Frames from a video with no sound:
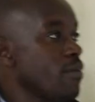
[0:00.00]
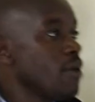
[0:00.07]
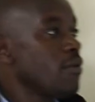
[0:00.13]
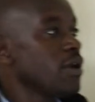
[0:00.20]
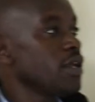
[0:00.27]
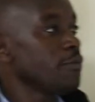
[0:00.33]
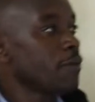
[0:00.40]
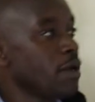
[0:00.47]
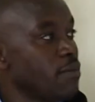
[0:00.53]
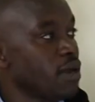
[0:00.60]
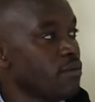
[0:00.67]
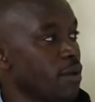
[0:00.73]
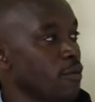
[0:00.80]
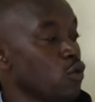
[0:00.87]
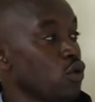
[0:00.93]
memory,
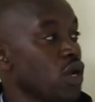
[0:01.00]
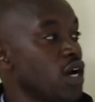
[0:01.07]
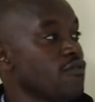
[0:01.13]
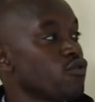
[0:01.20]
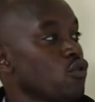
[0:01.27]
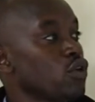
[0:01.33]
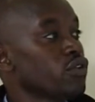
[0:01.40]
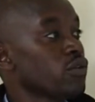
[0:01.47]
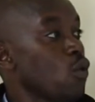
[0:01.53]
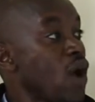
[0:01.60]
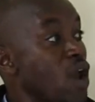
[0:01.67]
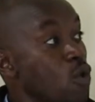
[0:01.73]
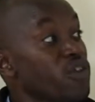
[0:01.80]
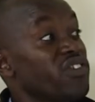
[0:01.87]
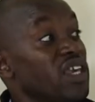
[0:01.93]
primary memory, we have what?
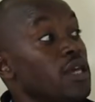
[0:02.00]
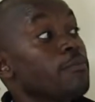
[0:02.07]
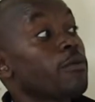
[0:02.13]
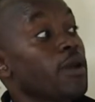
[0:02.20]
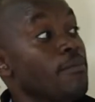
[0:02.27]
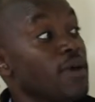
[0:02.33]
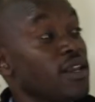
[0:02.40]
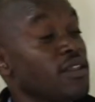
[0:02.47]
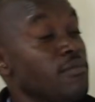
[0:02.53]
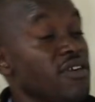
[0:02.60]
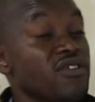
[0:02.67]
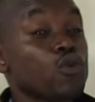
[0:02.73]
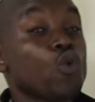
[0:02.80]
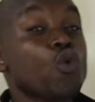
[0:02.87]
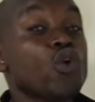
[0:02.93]
Why we say primary? It
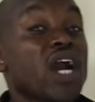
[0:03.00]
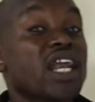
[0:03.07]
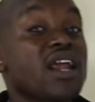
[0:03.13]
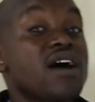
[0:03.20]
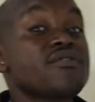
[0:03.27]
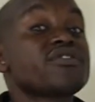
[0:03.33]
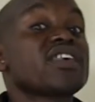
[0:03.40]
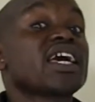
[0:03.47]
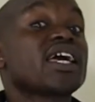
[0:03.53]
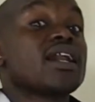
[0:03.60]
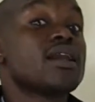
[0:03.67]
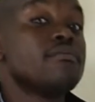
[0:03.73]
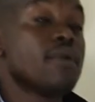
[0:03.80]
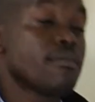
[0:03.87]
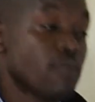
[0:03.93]
means we can have
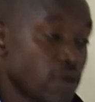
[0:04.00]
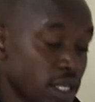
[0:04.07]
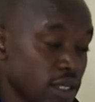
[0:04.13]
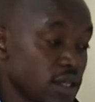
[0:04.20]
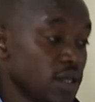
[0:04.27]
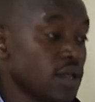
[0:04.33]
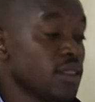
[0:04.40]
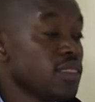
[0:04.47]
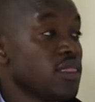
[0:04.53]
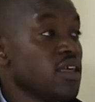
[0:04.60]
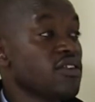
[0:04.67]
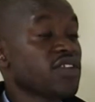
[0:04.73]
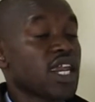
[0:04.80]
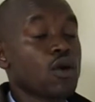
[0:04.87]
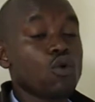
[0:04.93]
secondary memory.
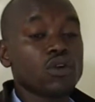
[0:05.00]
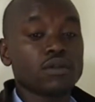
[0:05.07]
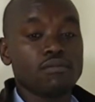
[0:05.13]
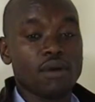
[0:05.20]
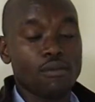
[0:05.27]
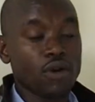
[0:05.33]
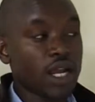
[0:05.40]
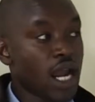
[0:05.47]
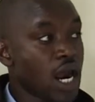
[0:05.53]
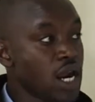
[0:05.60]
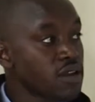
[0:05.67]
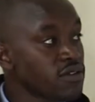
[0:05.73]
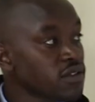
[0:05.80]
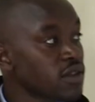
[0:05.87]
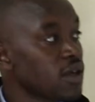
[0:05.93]
Things like what? Memory
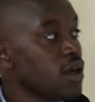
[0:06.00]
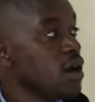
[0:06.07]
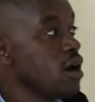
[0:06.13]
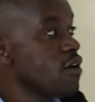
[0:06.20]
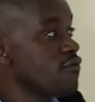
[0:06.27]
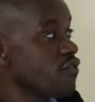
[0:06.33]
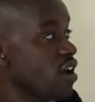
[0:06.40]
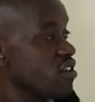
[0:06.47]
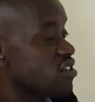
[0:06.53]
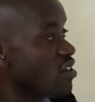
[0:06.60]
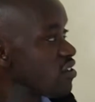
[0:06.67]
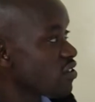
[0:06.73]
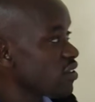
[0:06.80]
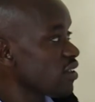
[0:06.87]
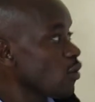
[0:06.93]
cards, flash
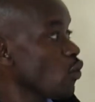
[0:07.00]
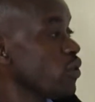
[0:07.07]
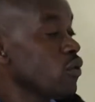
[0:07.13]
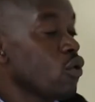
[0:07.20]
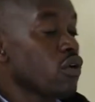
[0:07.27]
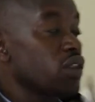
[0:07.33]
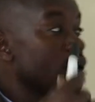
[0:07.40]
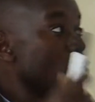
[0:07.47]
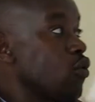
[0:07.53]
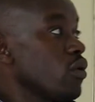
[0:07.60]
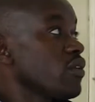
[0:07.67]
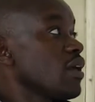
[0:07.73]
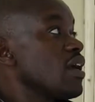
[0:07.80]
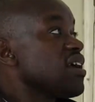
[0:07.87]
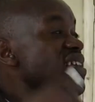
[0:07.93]
disks, we got them
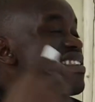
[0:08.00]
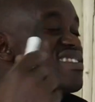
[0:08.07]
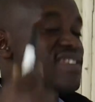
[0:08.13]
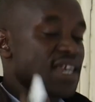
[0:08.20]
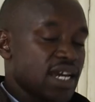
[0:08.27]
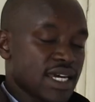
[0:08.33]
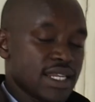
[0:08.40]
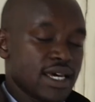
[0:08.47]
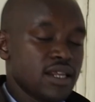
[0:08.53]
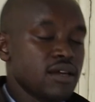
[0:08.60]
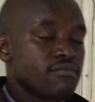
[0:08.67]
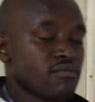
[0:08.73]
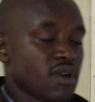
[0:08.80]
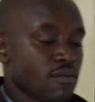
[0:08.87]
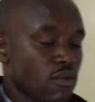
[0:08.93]
what?
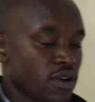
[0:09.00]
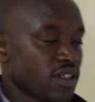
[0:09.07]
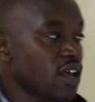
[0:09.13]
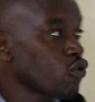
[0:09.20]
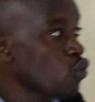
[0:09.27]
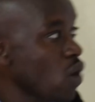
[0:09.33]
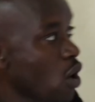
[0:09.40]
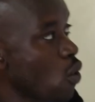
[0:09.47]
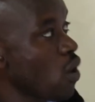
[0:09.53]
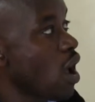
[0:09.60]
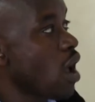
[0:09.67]
Secondary memory. That's why